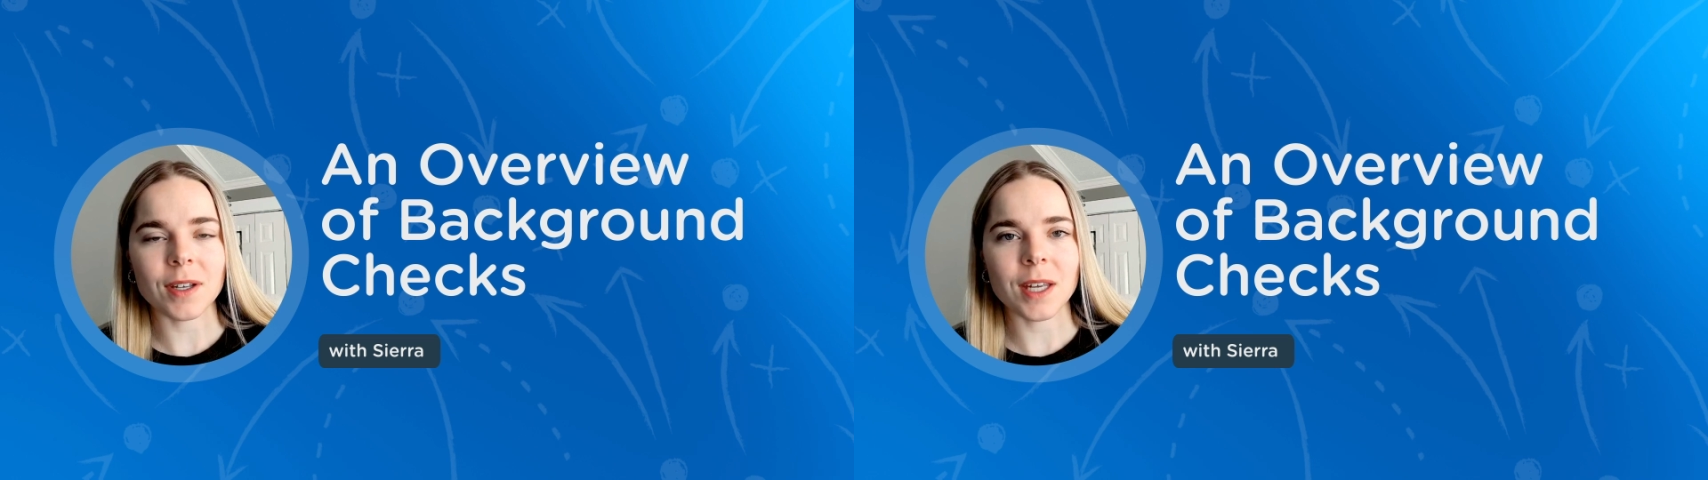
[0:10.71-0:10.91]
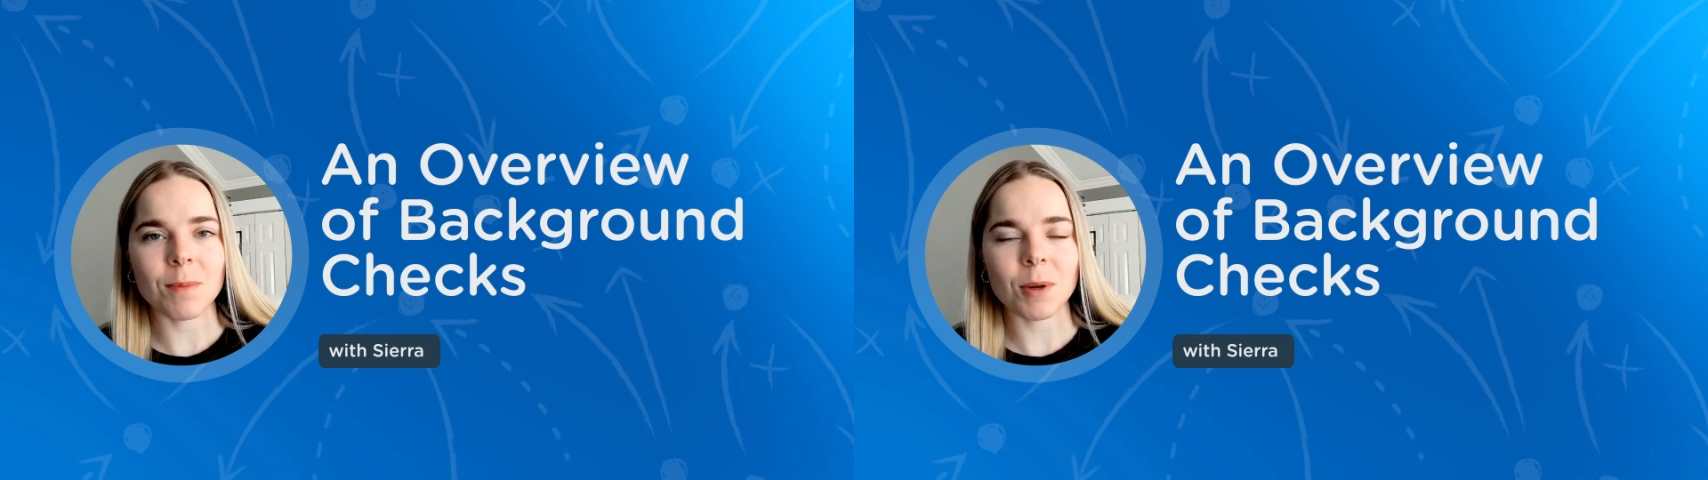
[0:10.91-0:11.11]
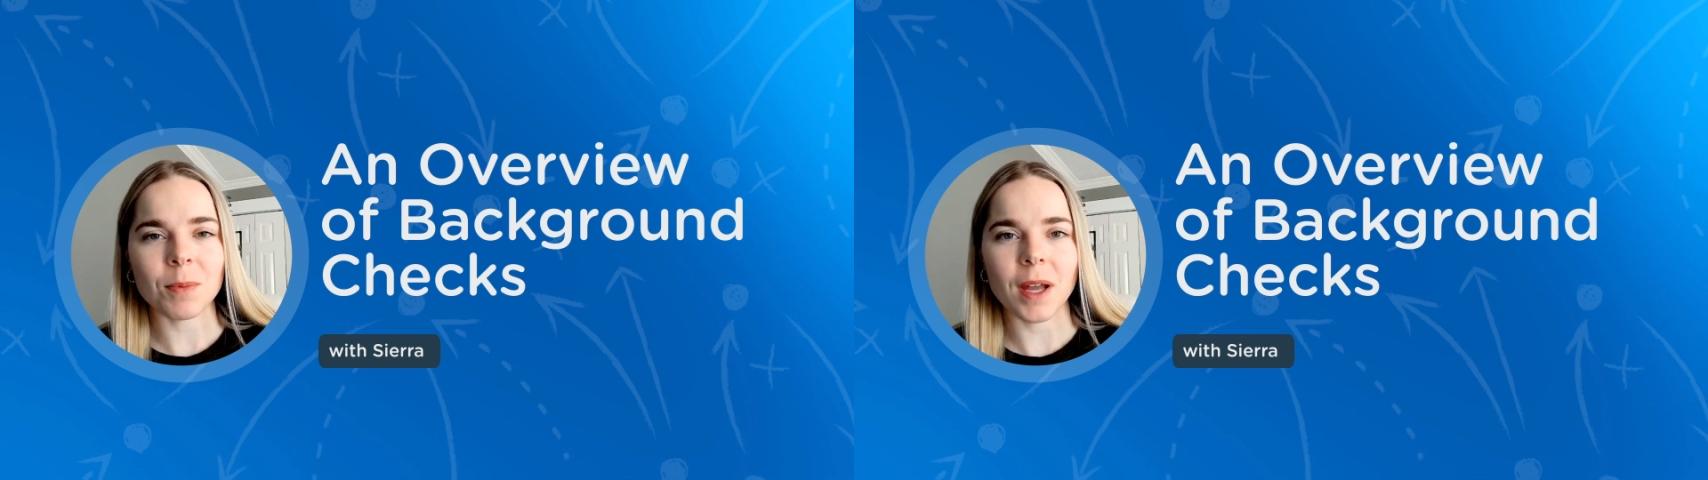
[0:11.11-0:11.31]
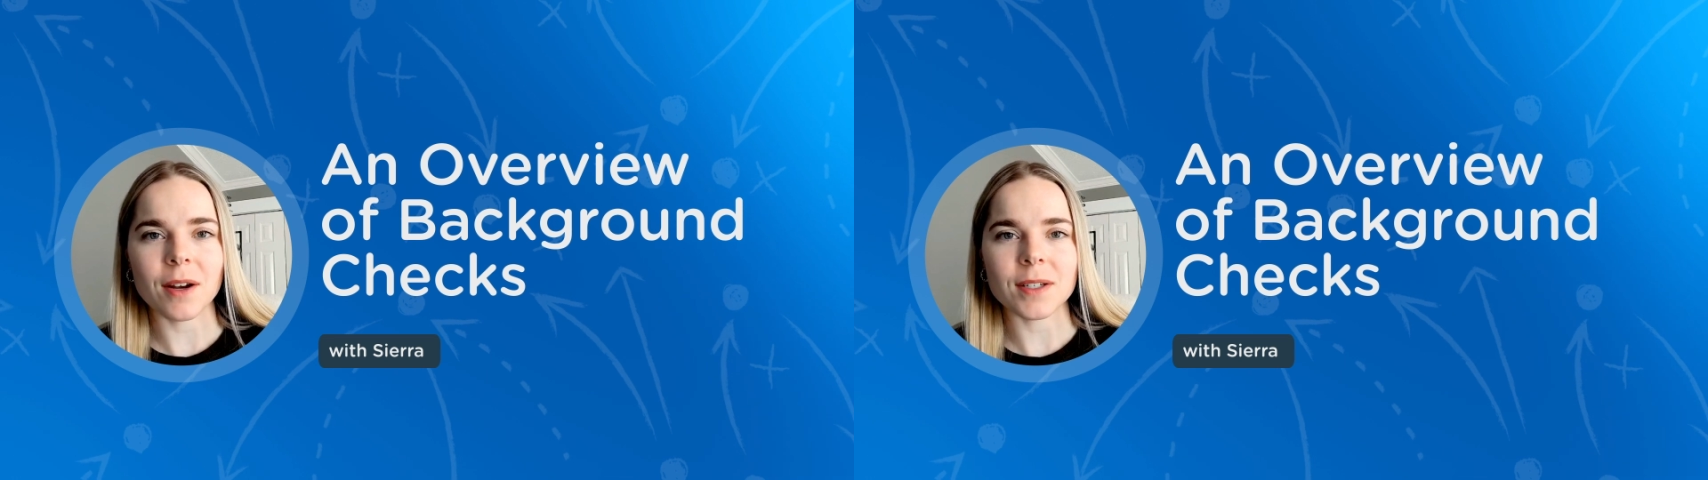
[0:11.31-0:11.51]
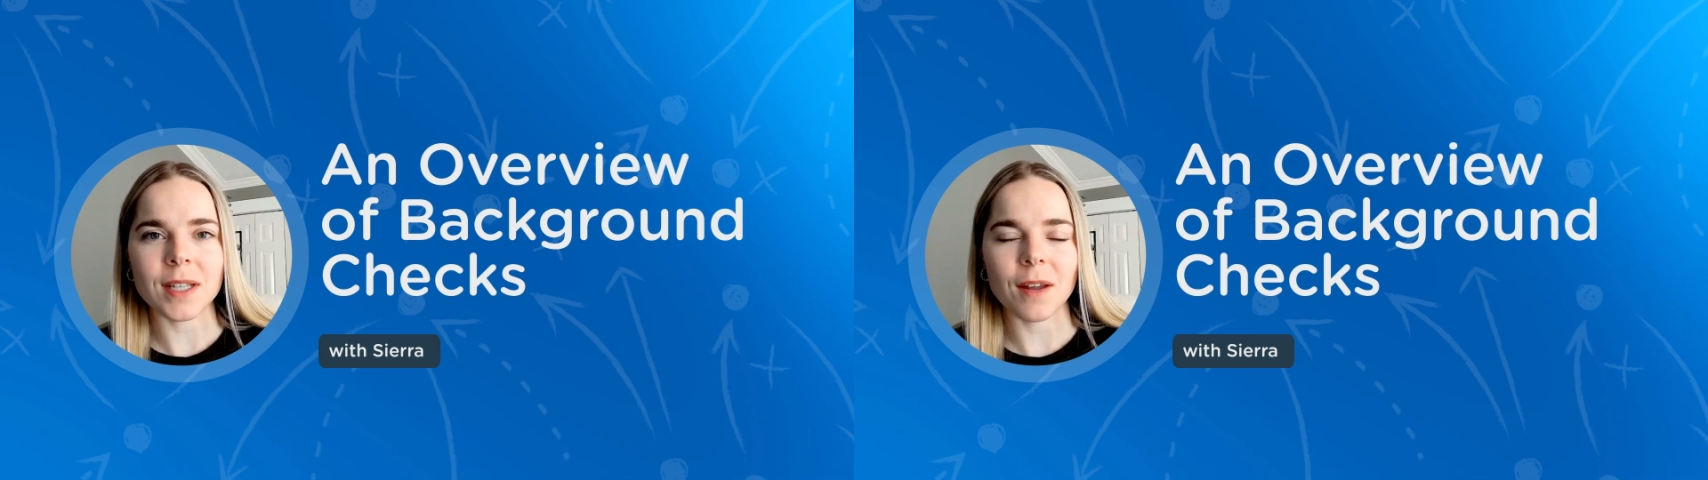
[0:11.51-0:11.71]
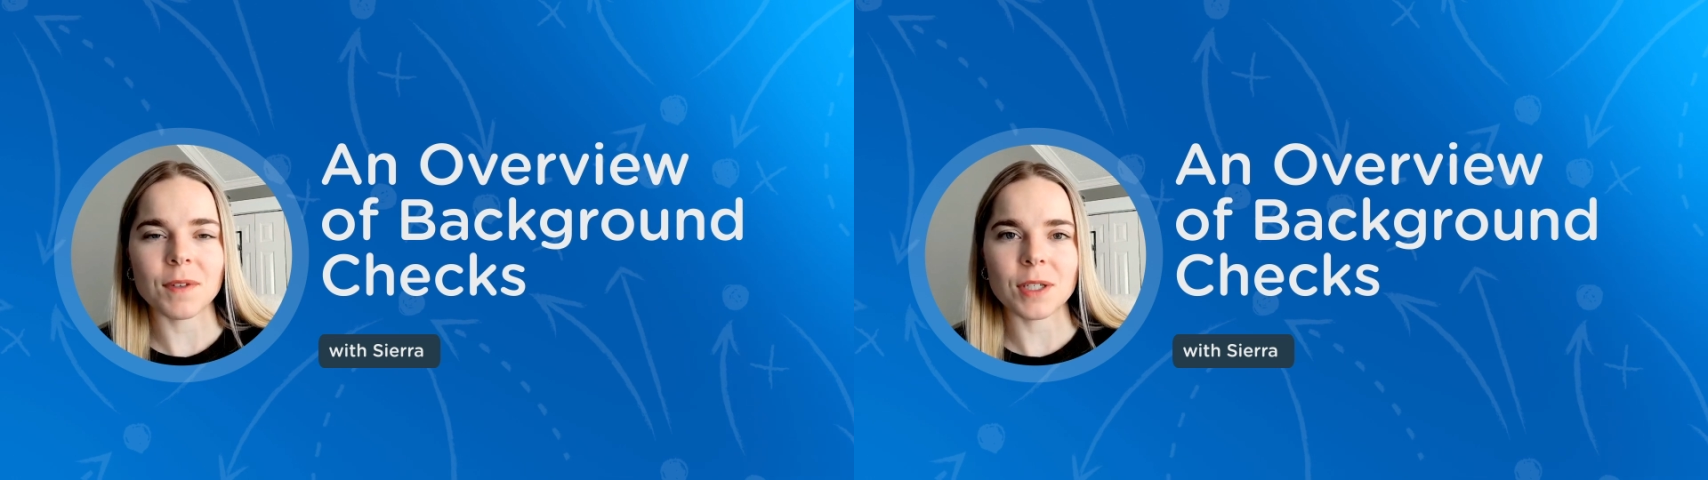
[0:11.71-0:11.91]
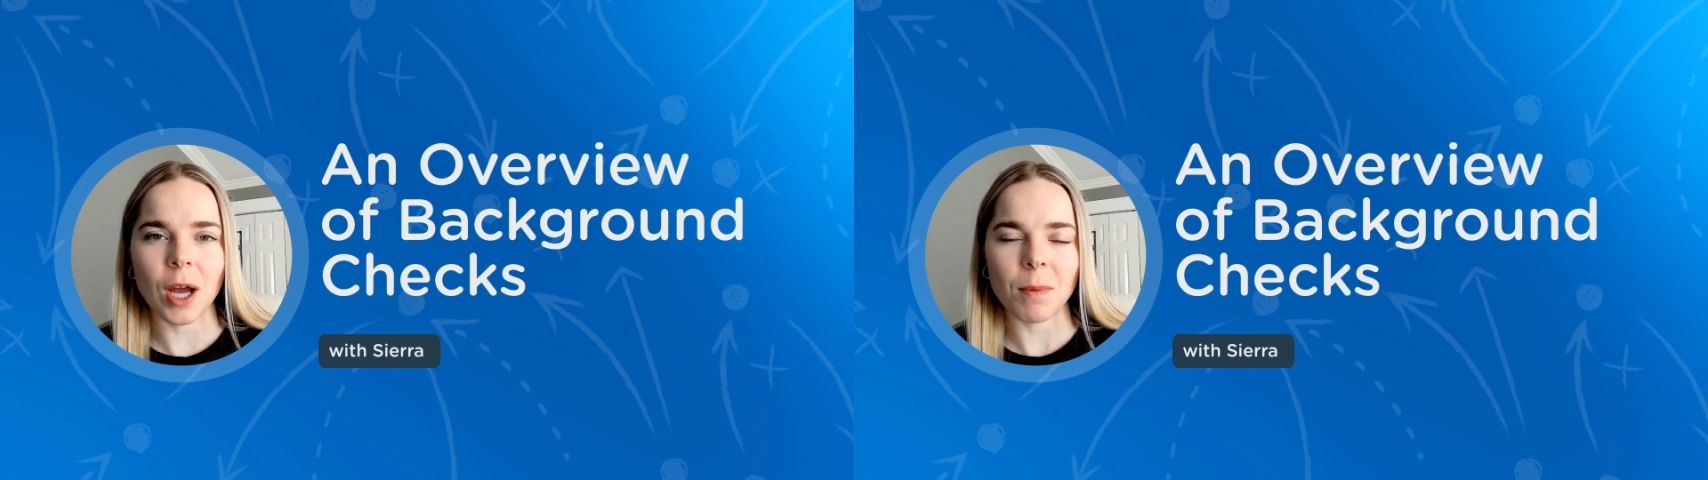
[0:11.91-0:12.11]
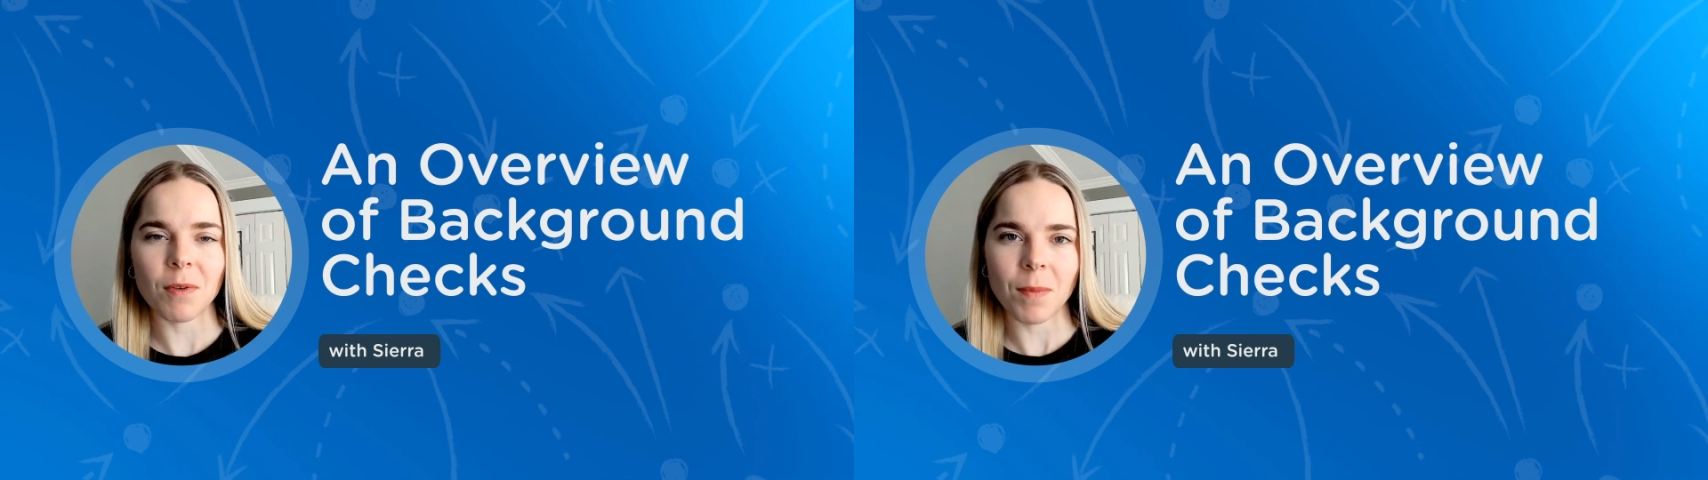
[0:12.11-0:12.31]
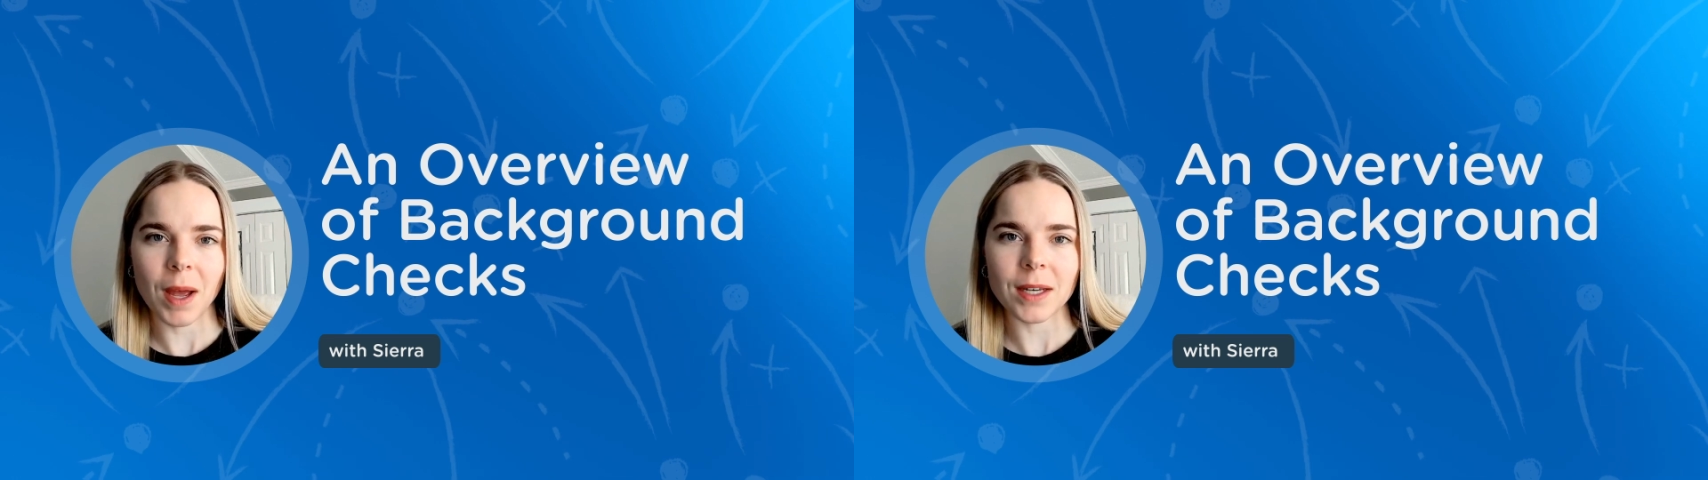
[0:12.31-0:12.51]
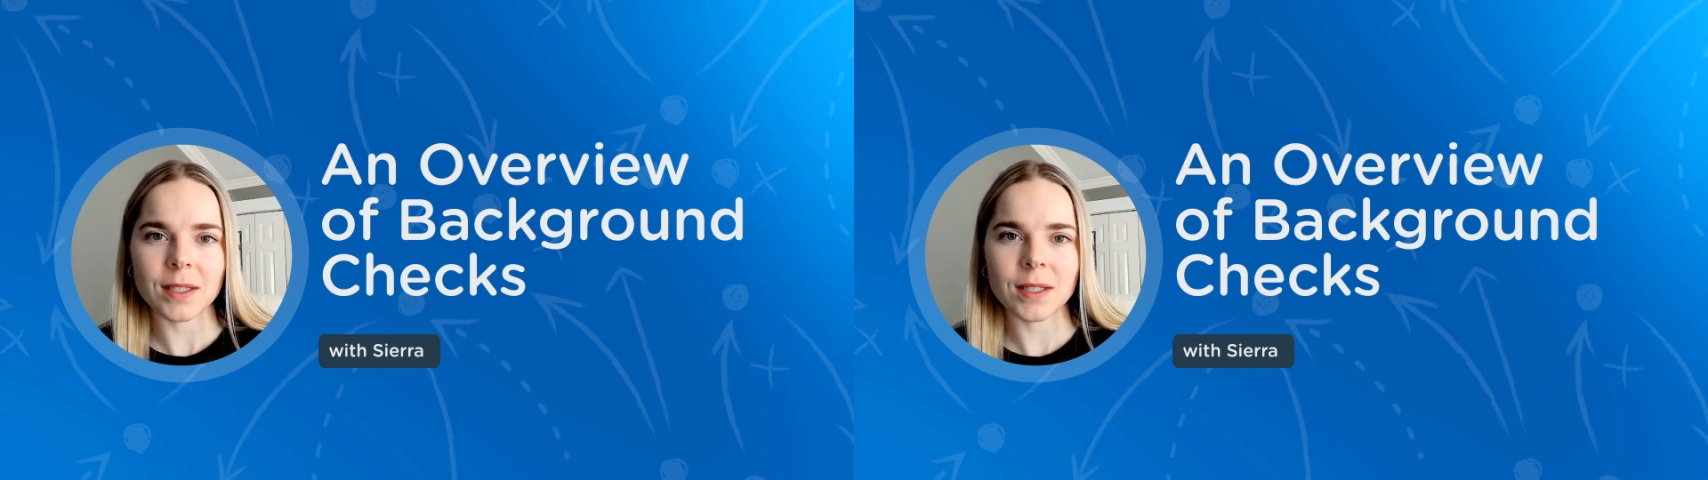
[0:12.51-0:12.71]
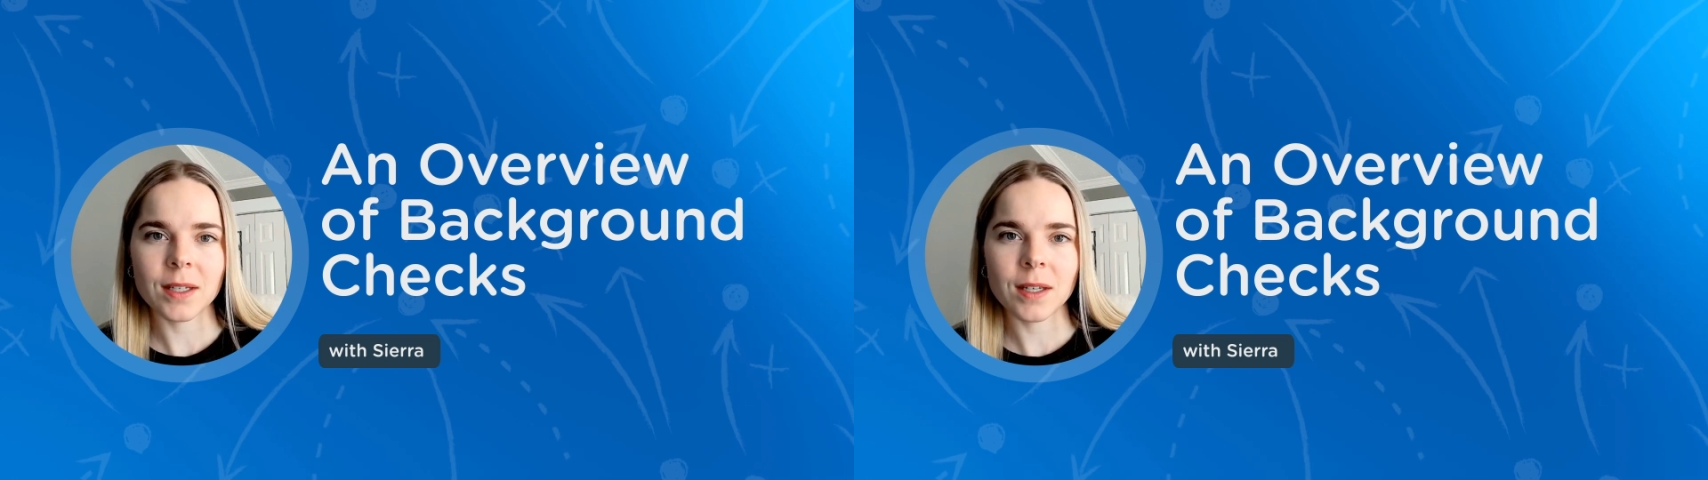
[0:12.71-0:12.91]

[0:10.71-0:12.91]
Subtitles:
keep your players' safety top of mind.